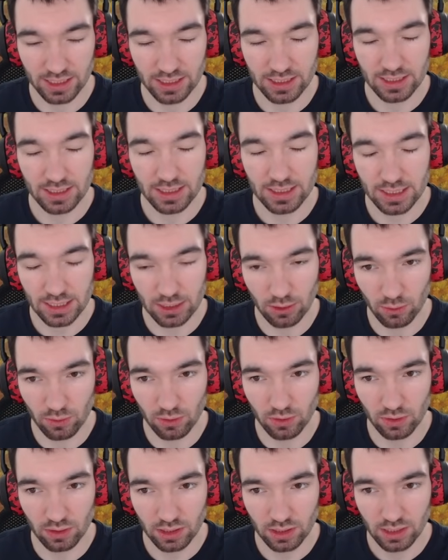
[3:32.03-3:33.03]
It's so
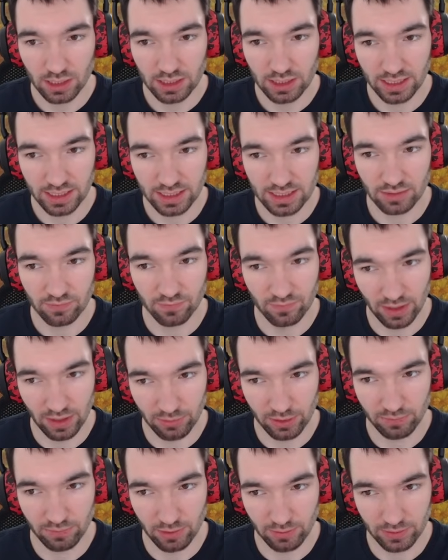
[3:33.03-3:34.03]
good, it's
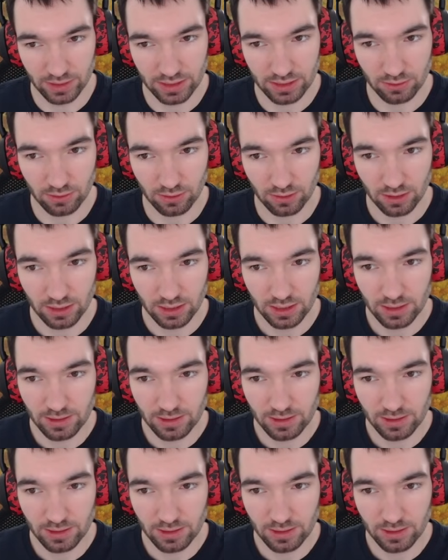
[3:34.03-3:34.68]
very, very strong.